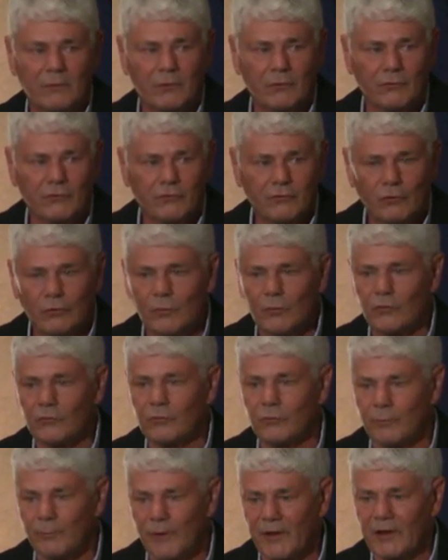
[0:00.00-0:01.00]

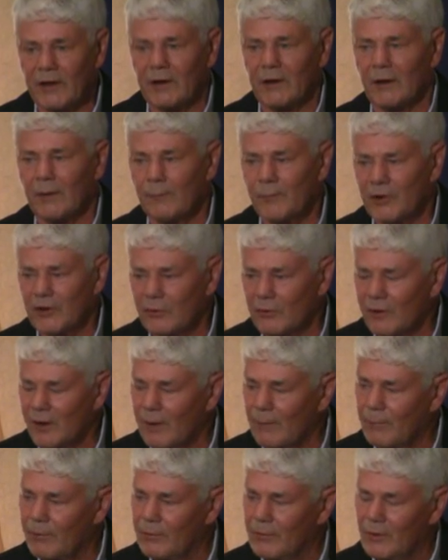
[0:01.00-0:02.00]
Consumers were picking our beer
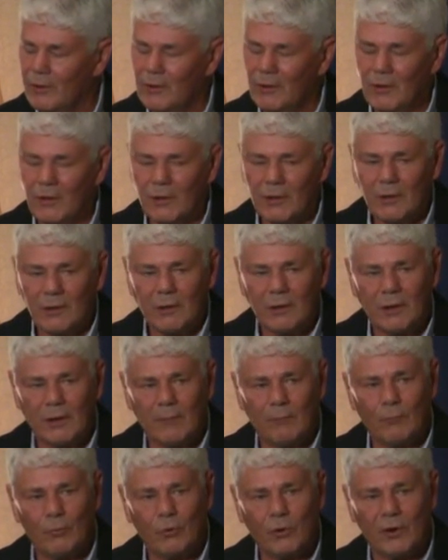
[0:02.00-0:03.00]
up
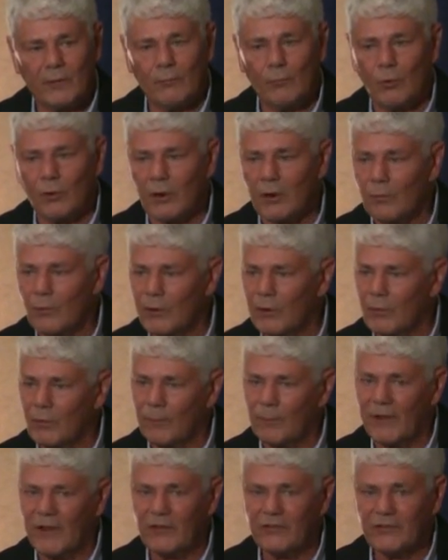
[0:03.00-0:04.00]
more and more, and we
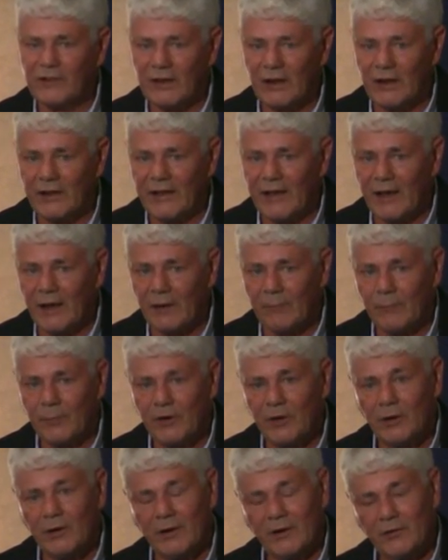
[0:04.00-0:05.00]
were basically out of
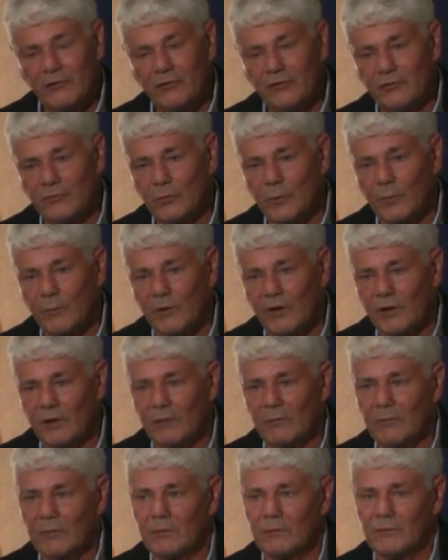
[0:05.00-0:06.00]
beer, and this is when
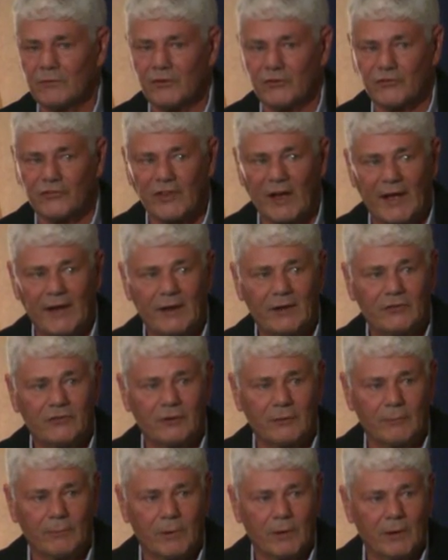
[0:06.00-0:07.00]
we decided
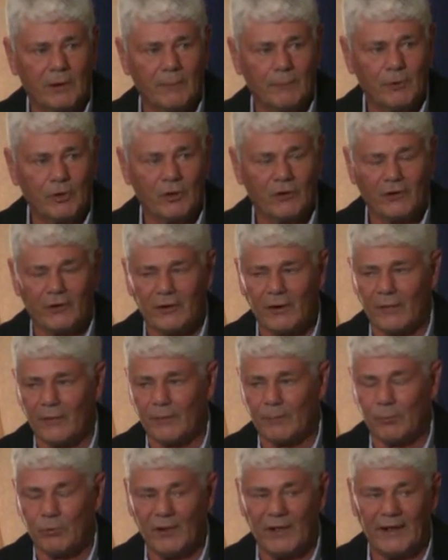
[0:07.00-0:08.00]
to build
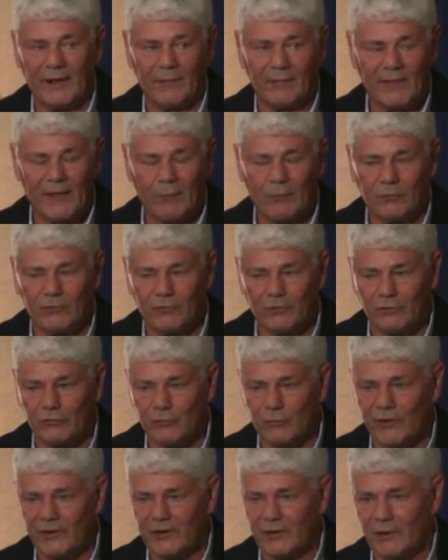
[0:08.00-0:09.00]
another plant. That was a
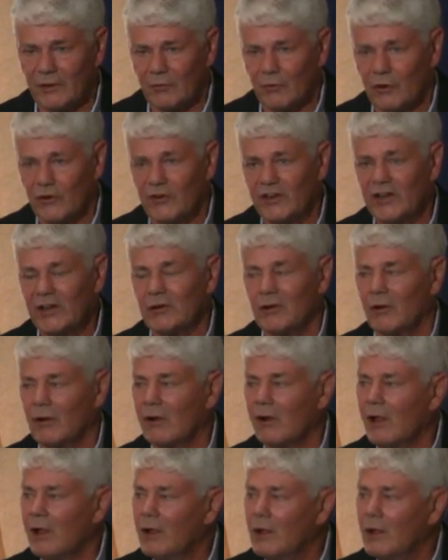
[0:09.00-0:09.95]
3-year ordeal.